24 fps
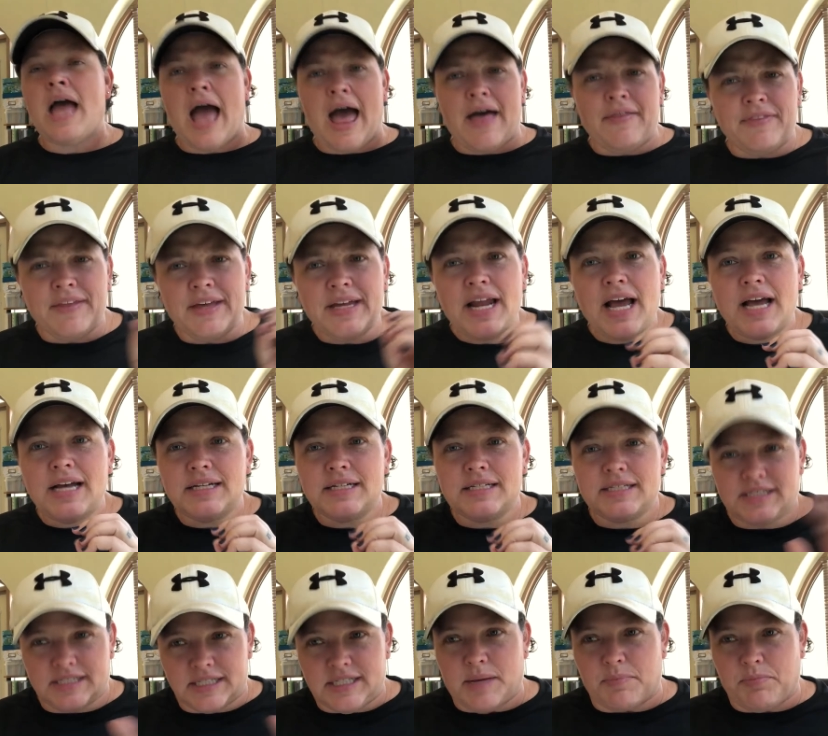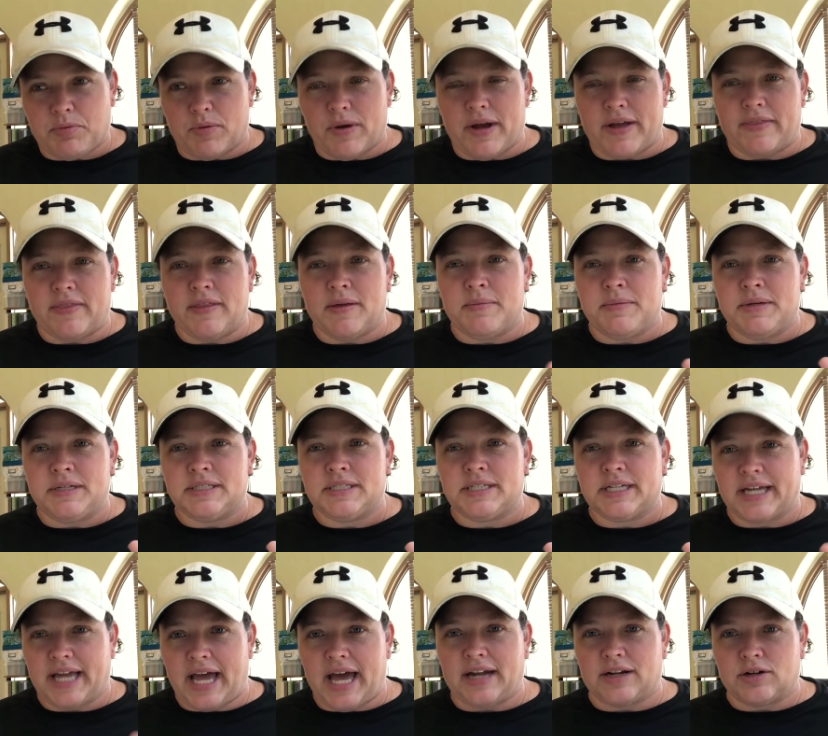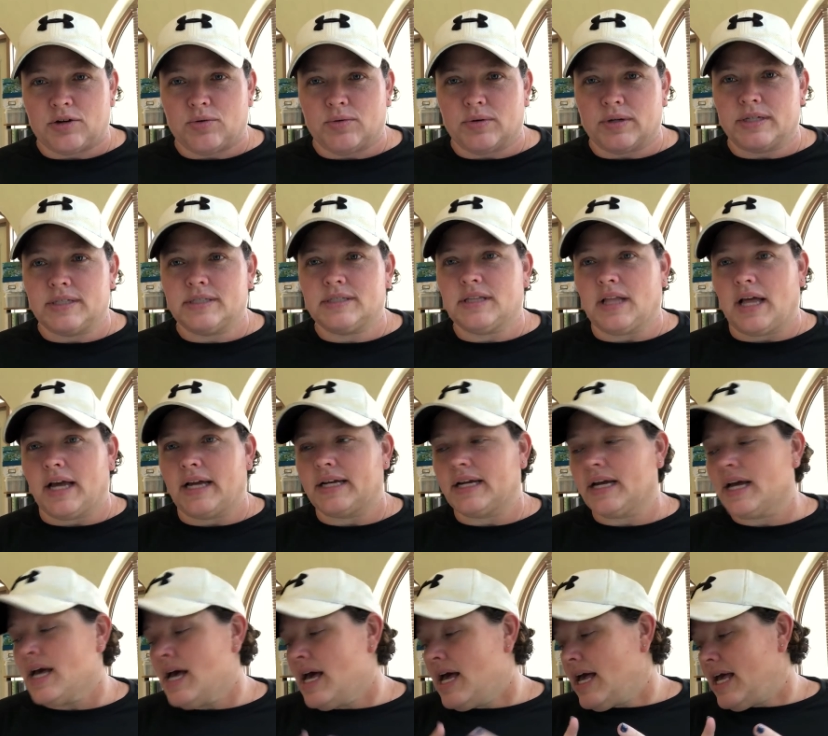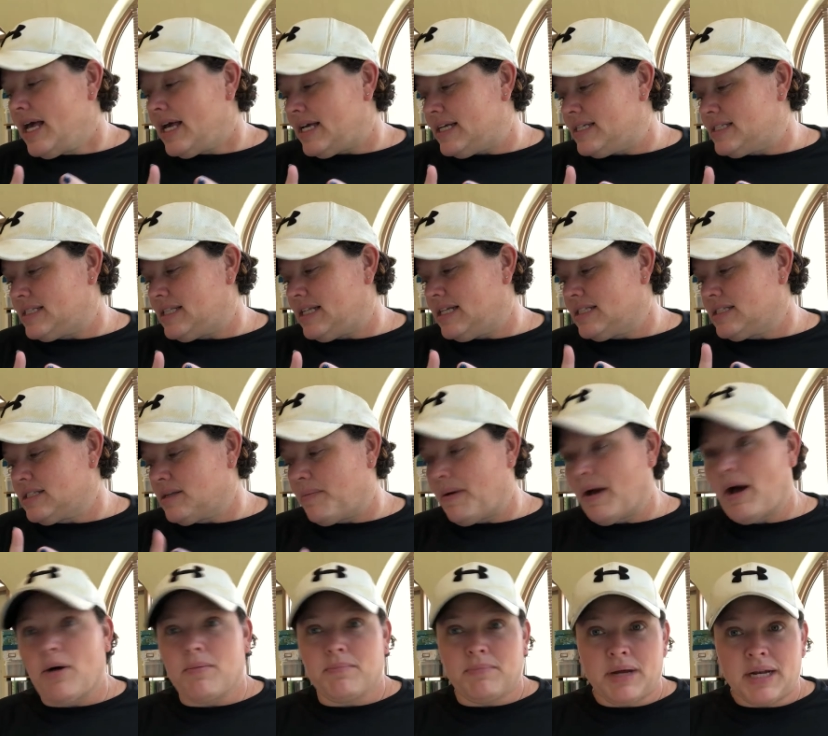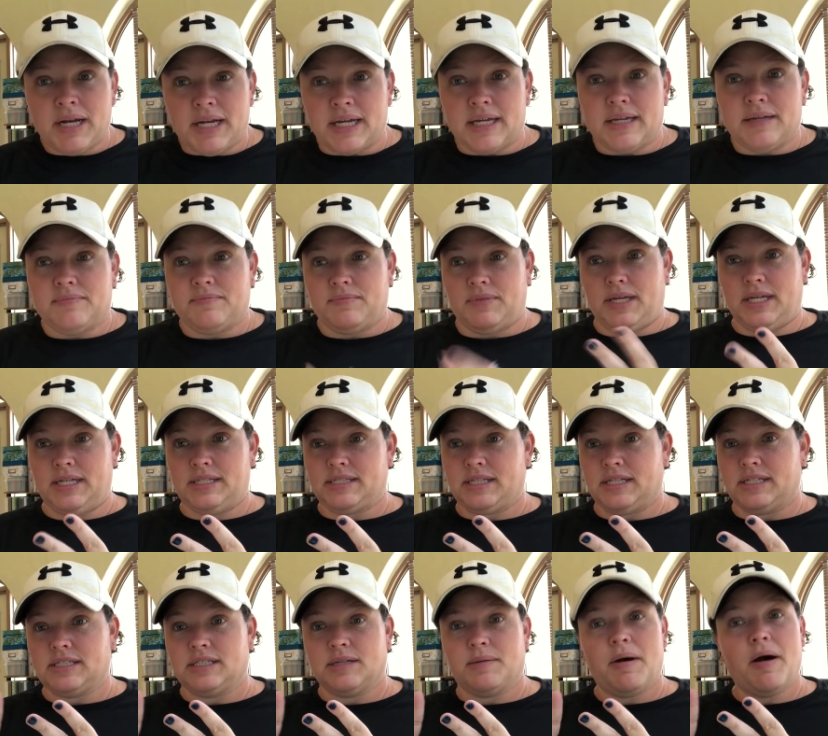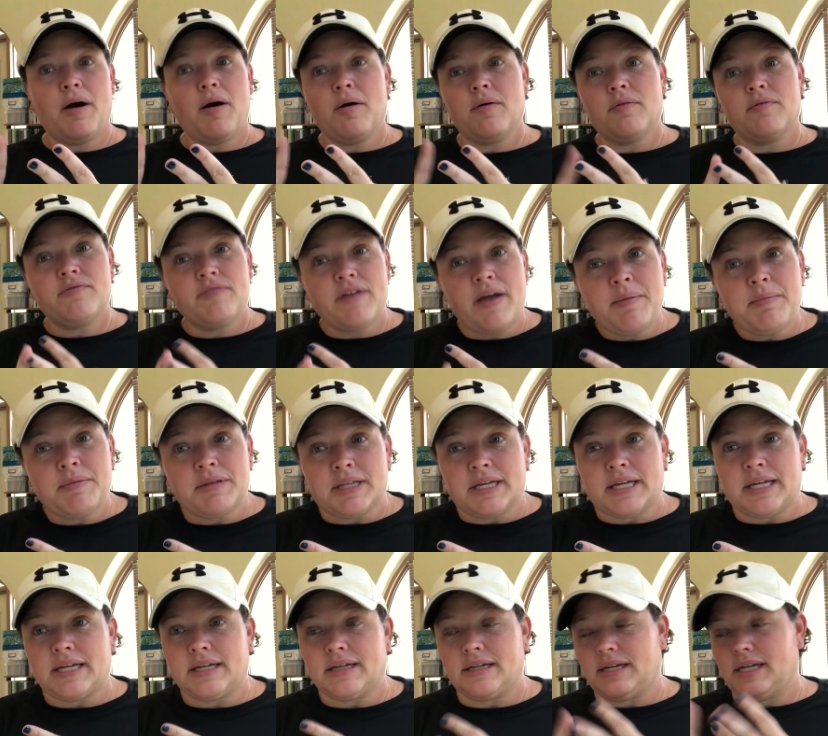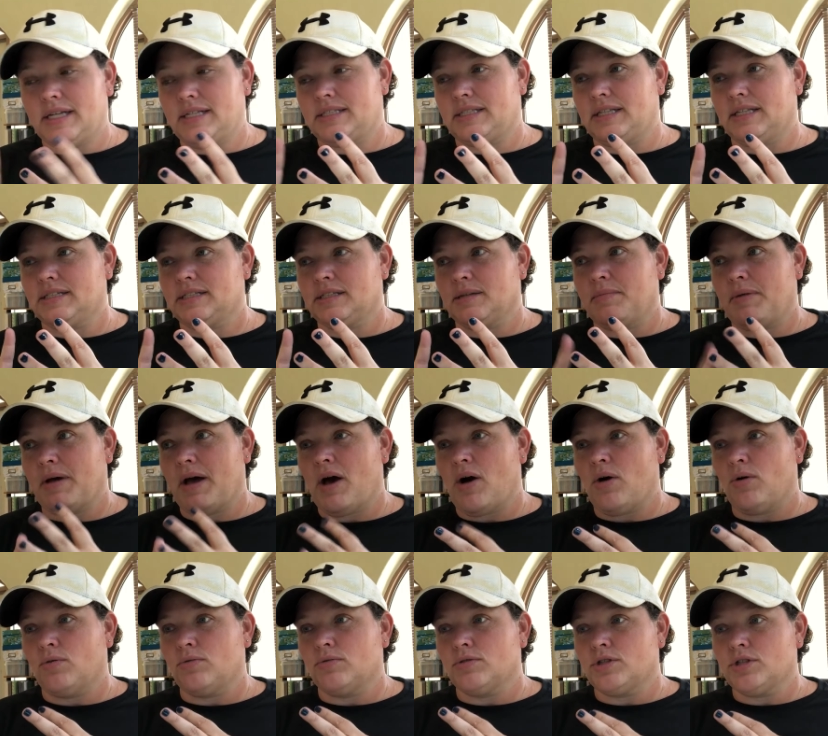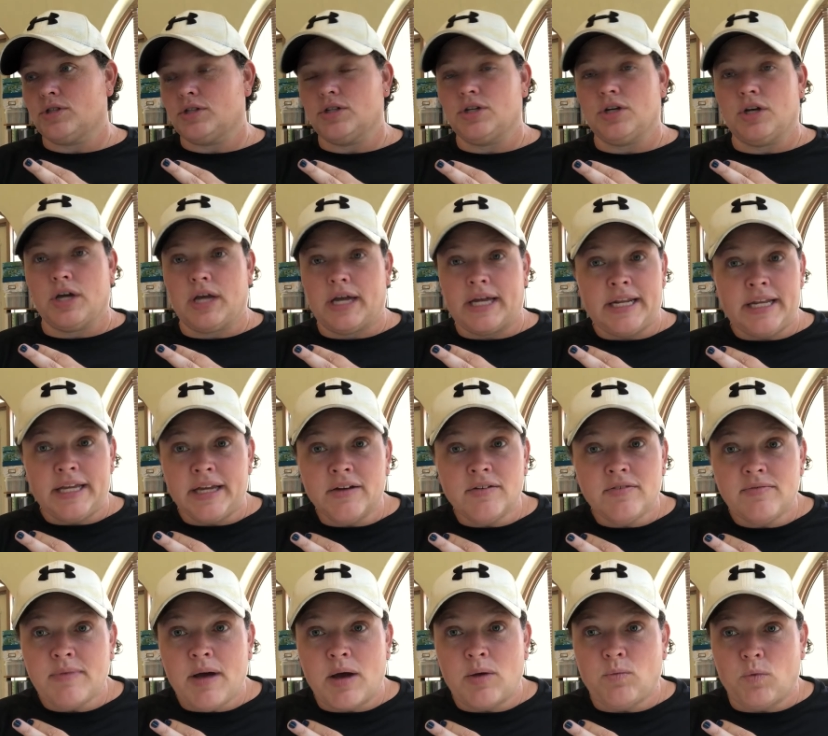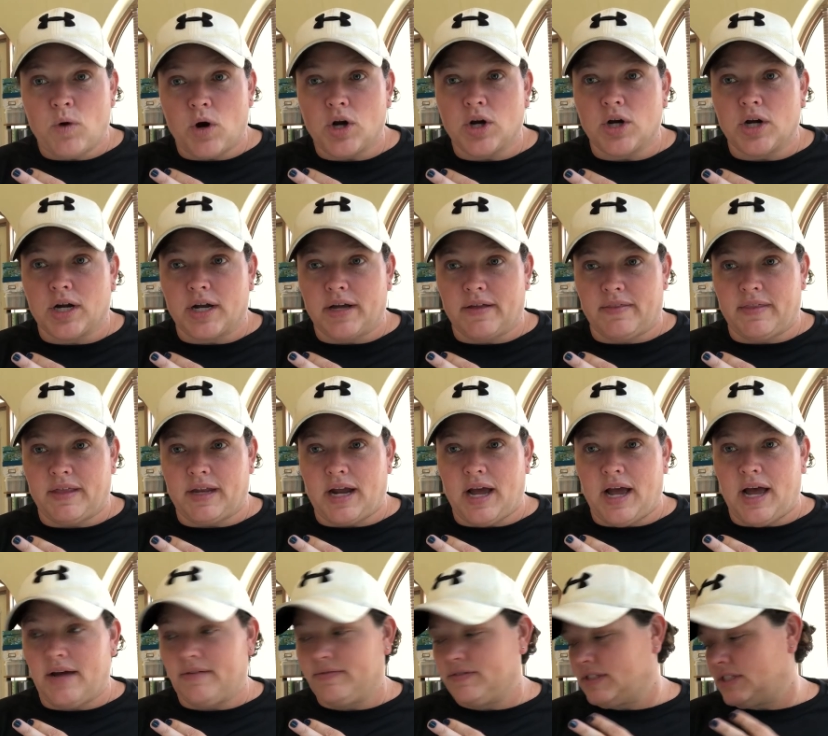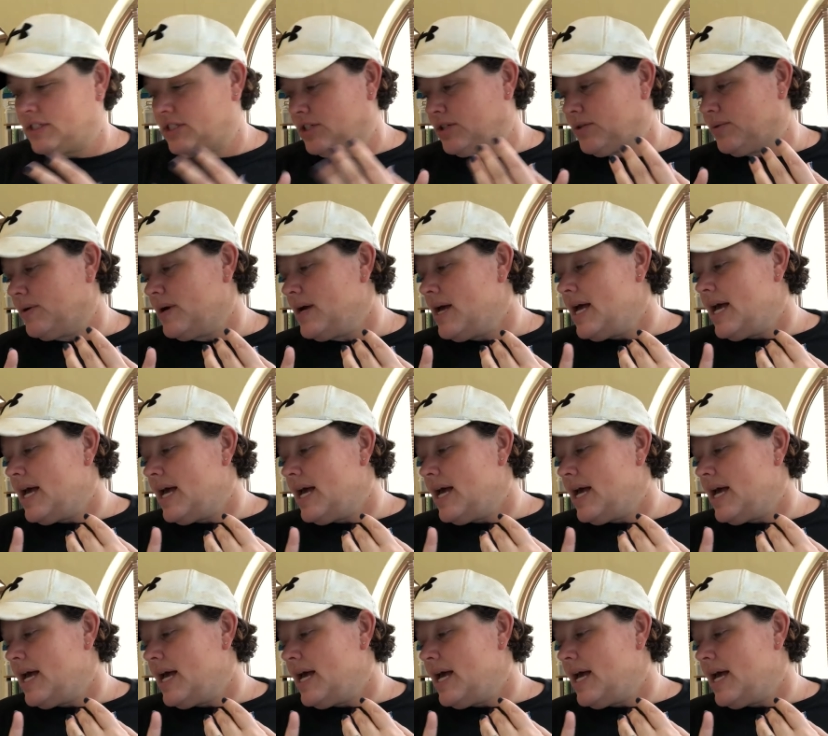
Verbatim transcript: And then I separate them into categories, like, is this about money? Is this about family? Is this about any of my work that I have to do?